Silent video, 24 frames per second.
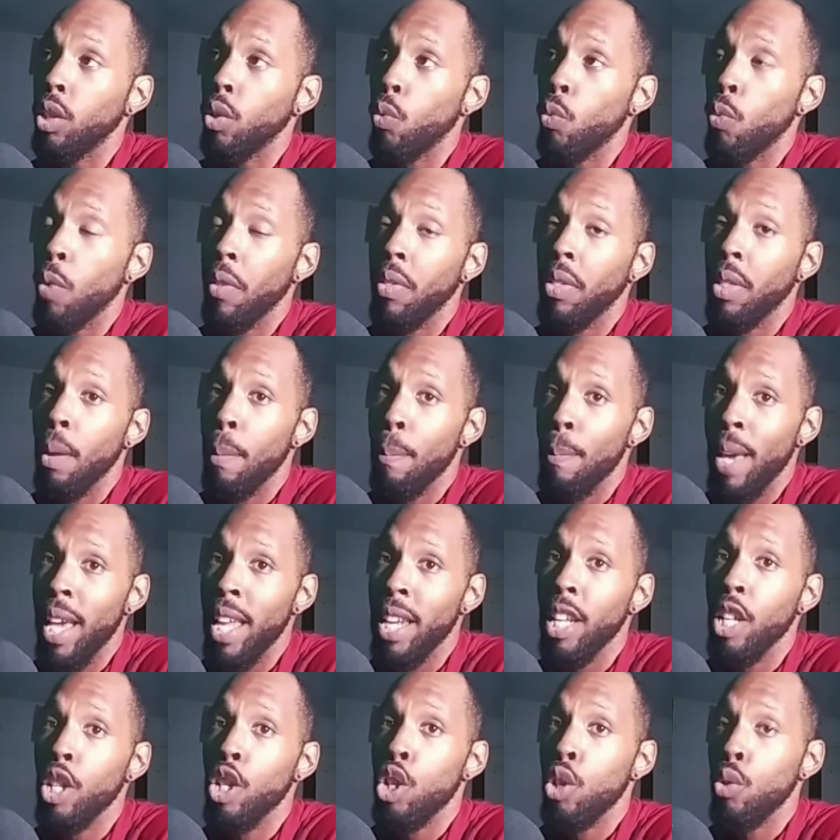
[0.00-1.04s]
with the men
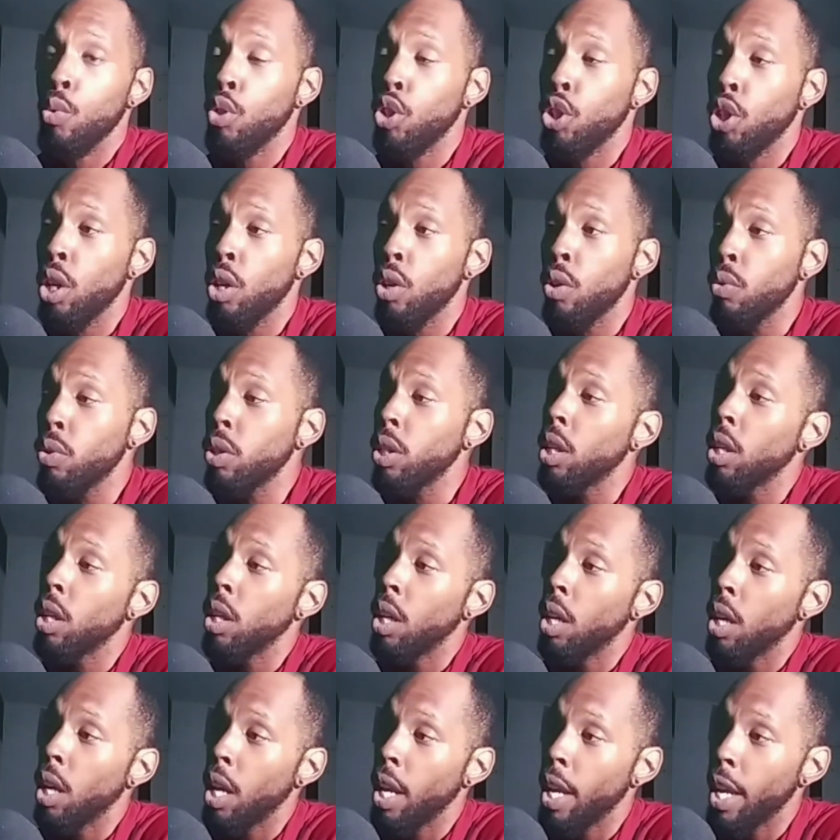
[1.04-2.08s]
that you chose,
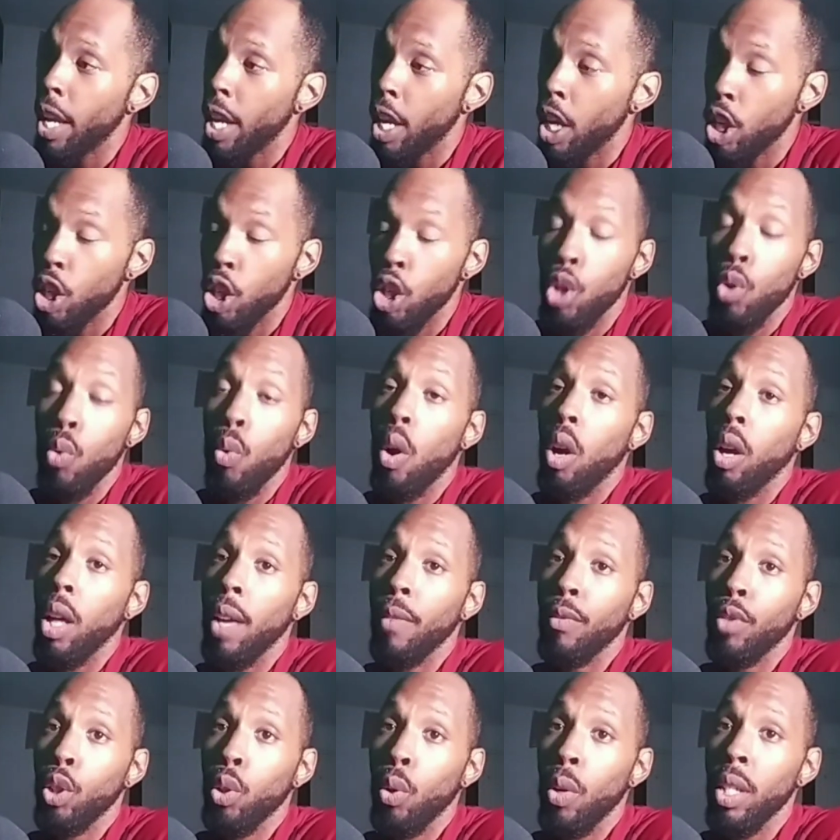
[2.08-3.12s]
you all have
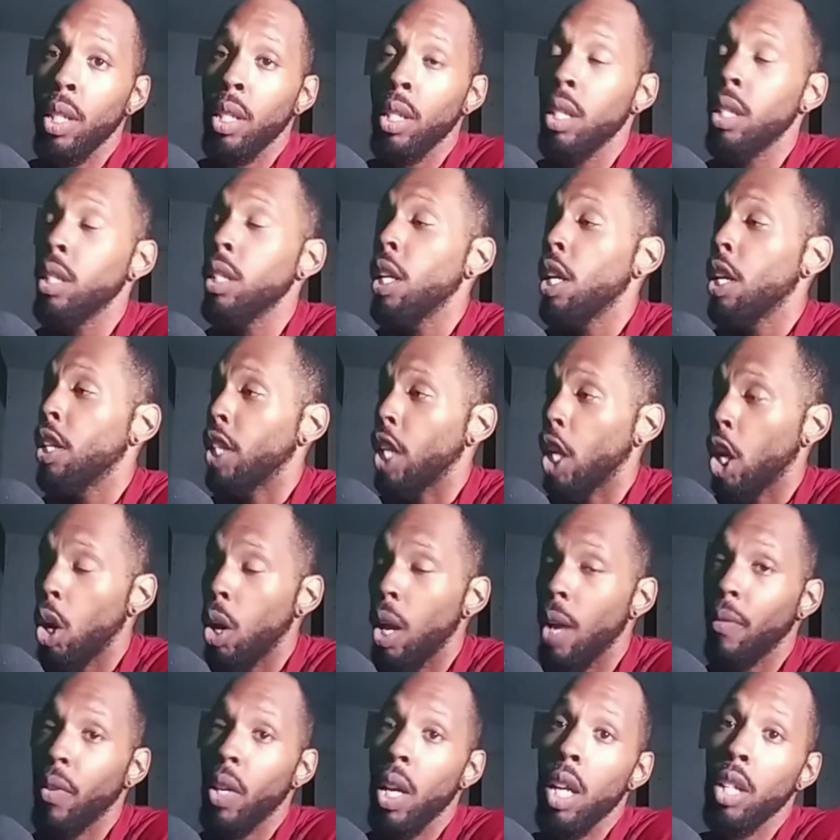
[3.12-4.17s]
choices, they all
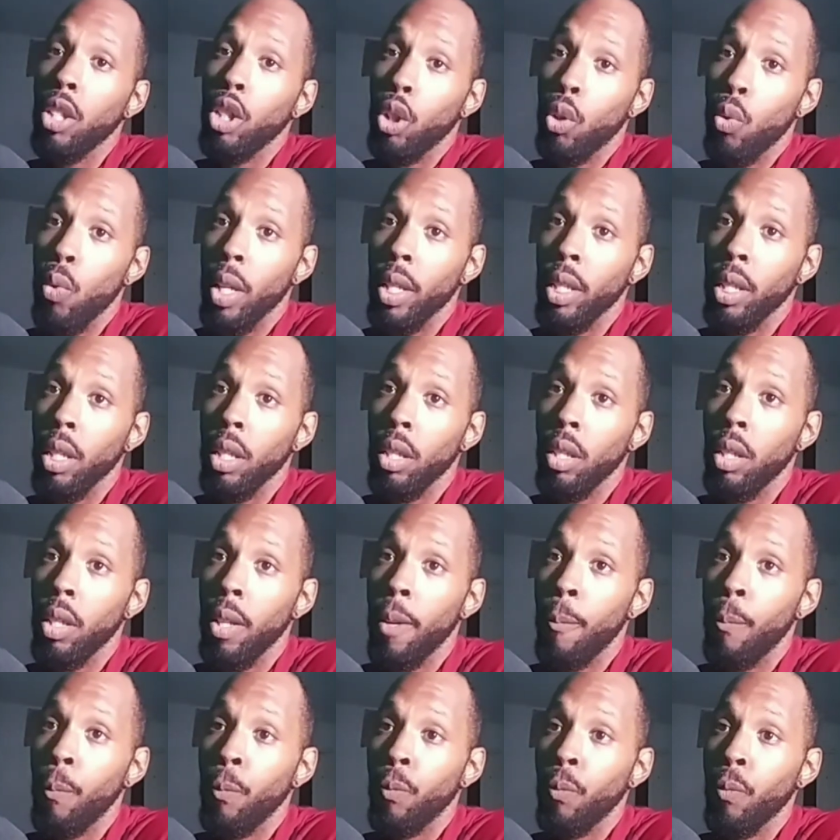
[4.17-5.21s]
have consequences.
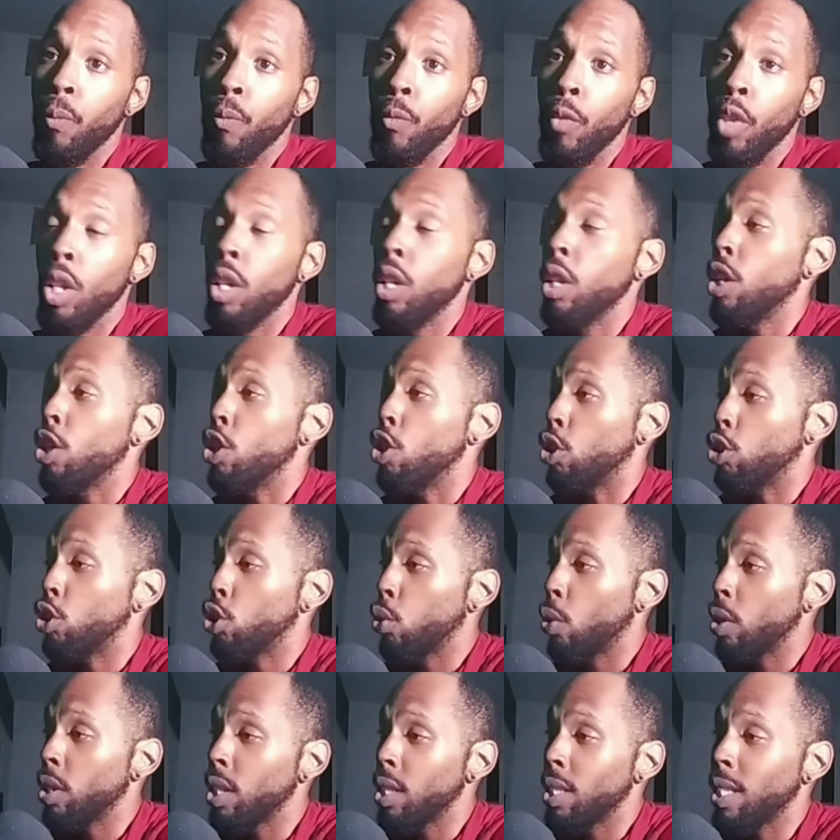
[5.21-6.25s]
Your
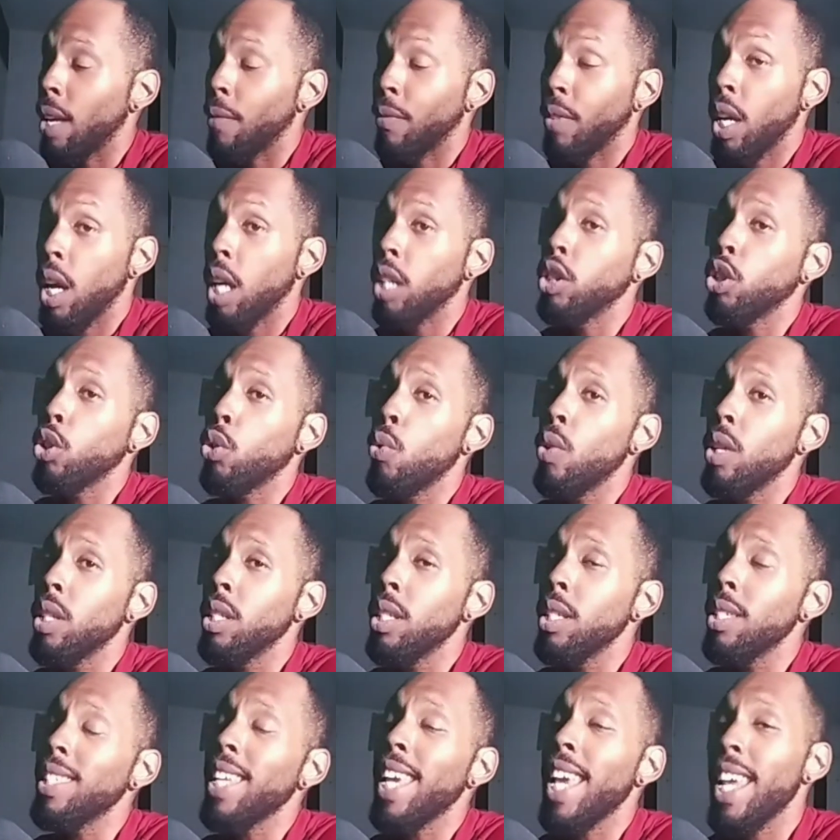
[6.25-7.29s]
choices have
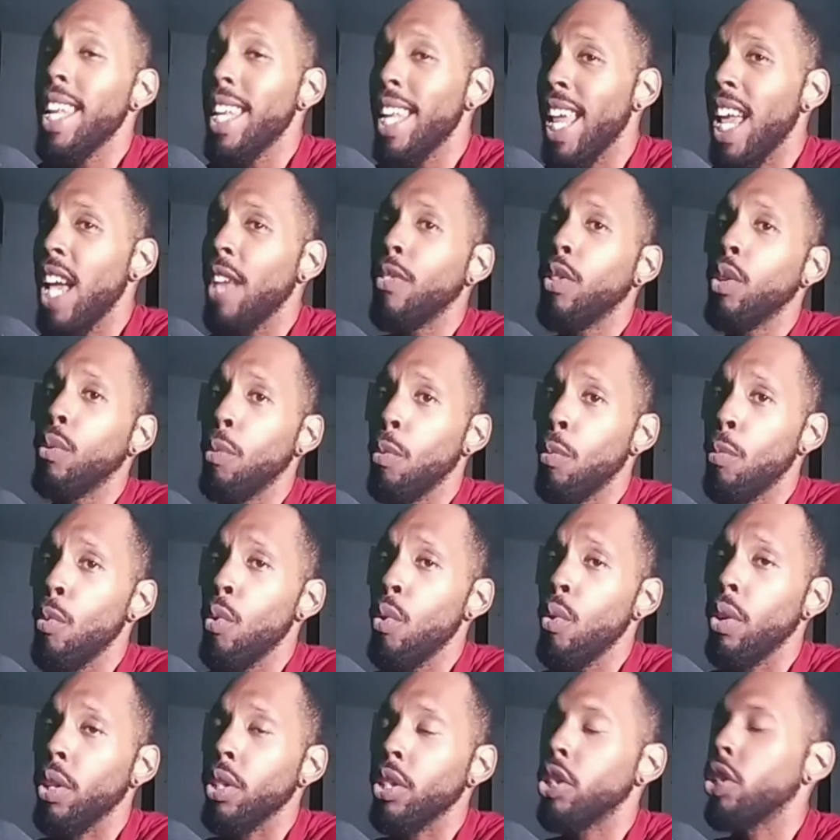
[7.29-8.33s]
consequences and they have their
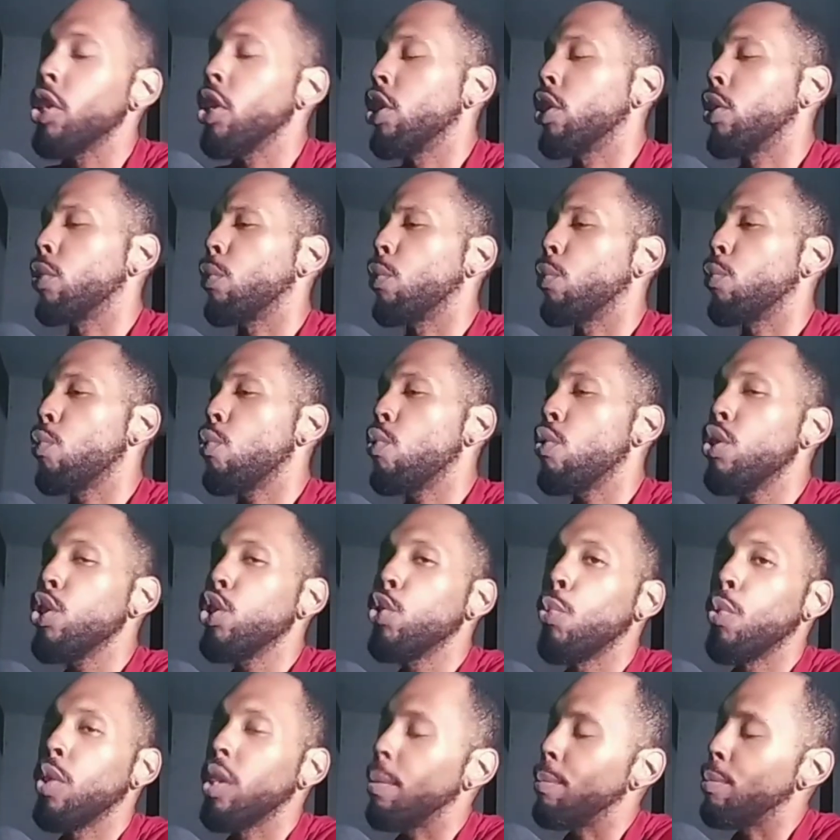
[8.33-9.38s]
rewards. The rewards
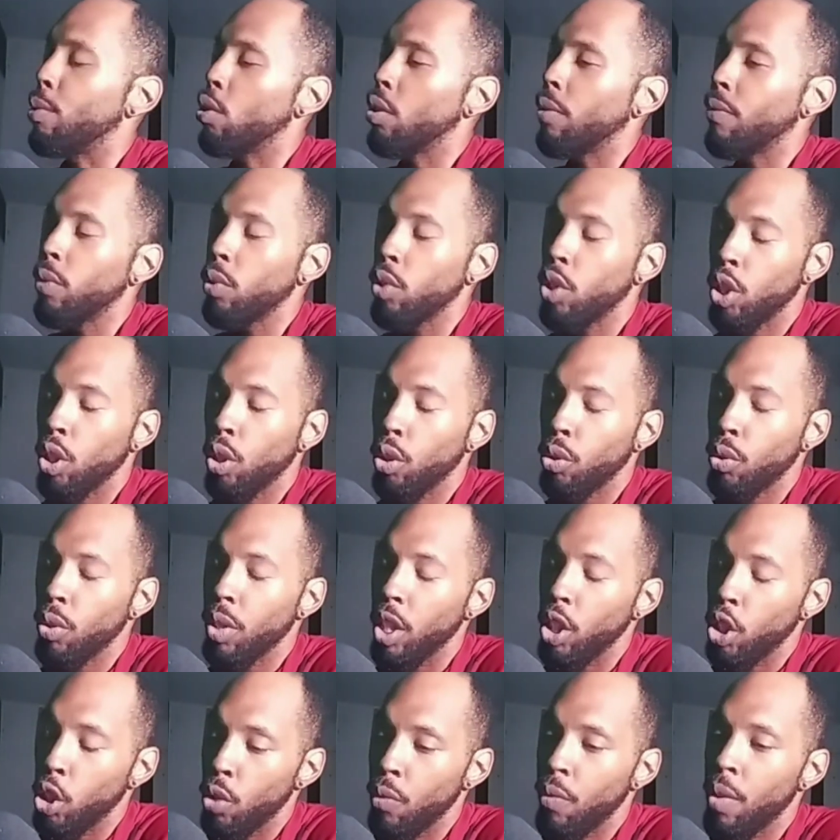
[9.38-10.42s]
were the beautiful children
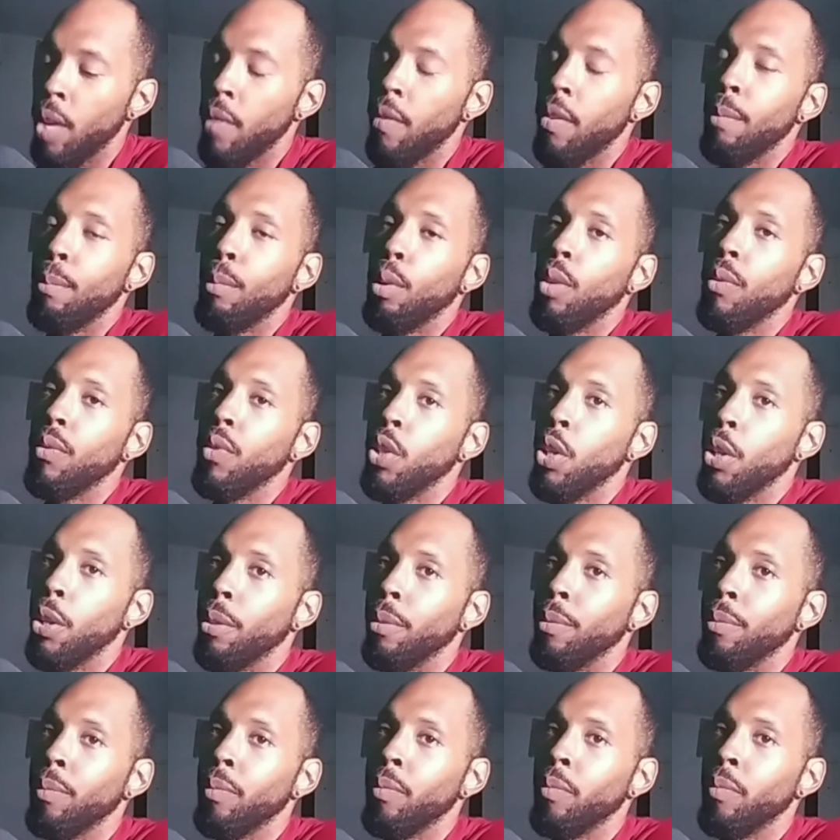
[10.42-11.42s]
that you've given birth to.